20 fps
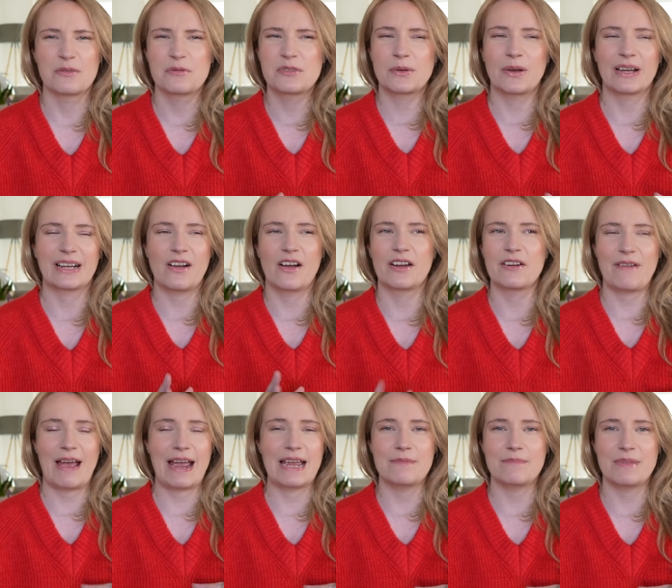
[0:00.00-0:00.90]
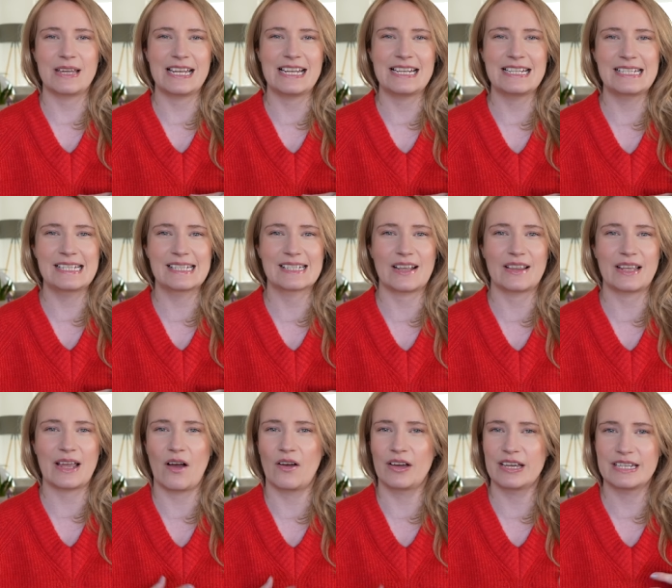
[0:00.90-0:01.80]
And also I kind of hate beans, so
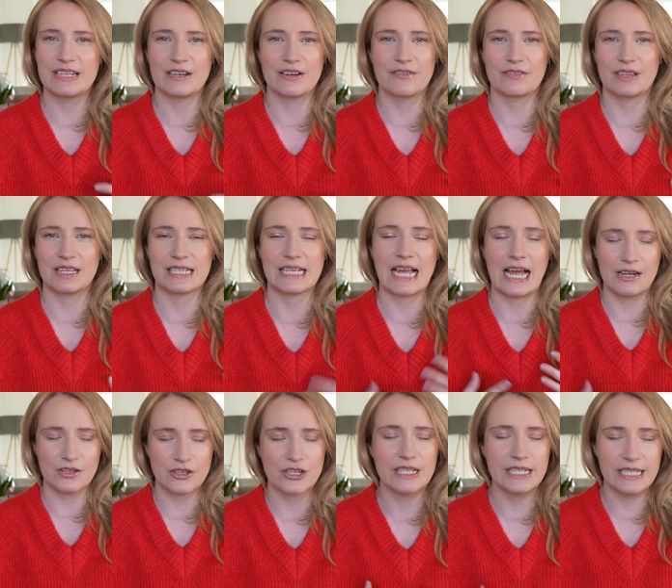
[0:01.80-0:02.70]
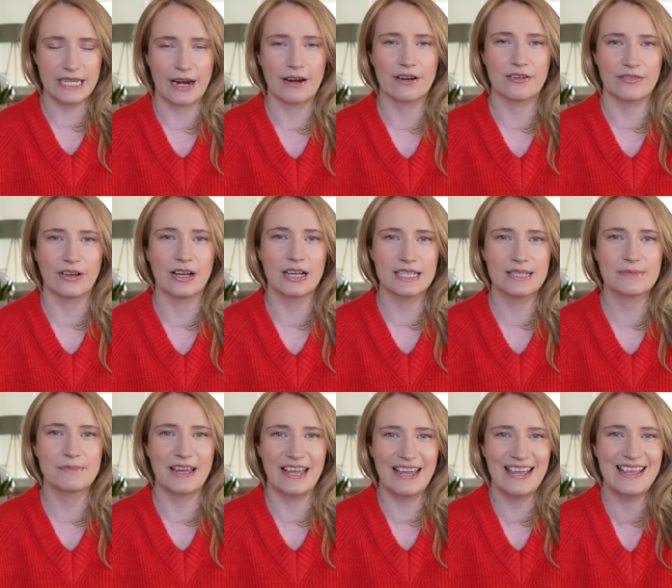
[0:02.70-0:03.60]
the idea of this actually
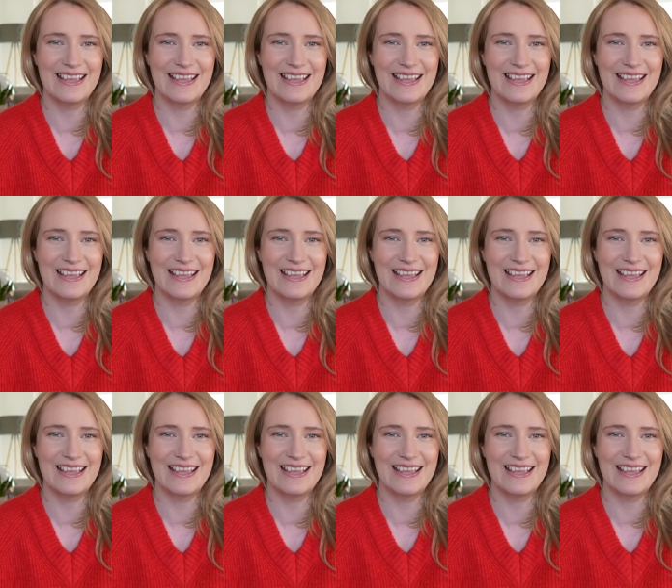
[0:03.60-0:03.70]
terrifies me.